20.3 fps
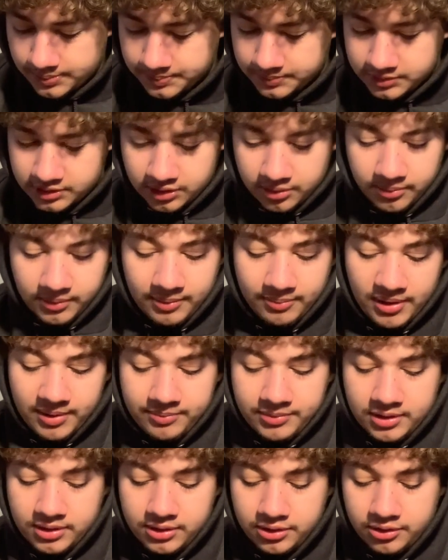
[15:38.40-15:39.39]
So it might
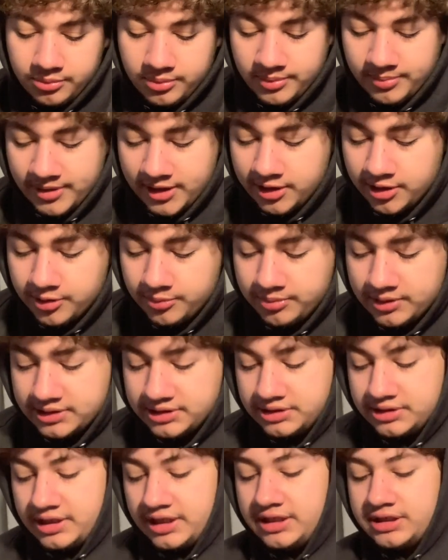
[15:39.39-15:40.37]
be a little bit better
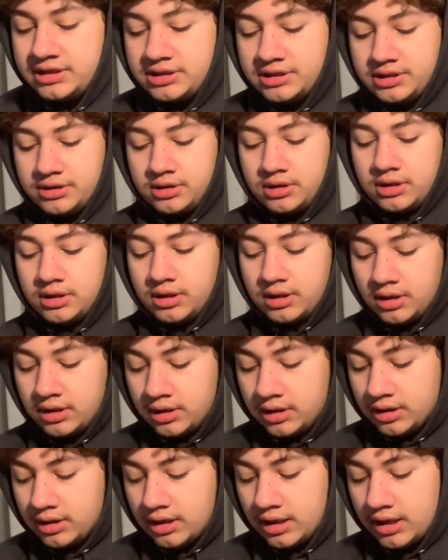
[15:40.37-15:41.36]
presentation
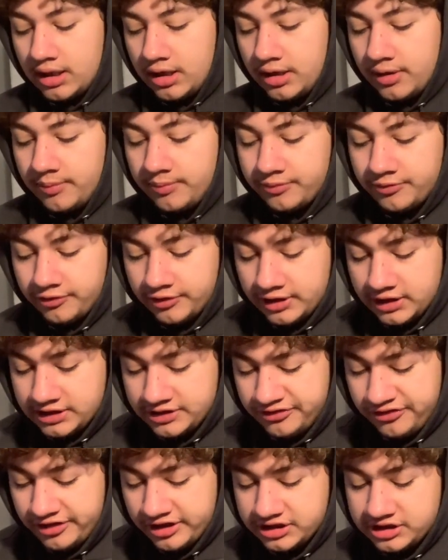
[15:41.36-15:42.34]
for these
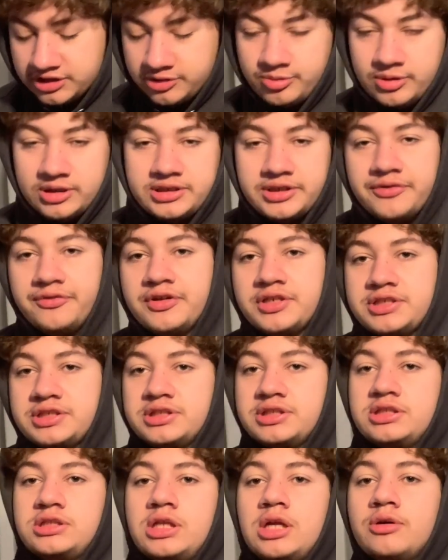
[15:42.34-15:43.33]
fish, especially fishing
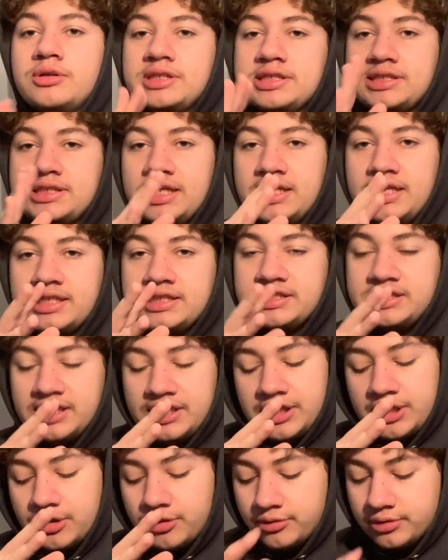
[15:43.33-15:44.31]
slow and just letting it
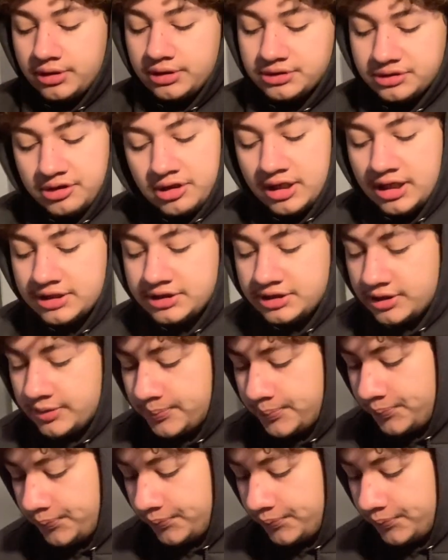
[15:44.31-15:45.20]
sit there with those claws up.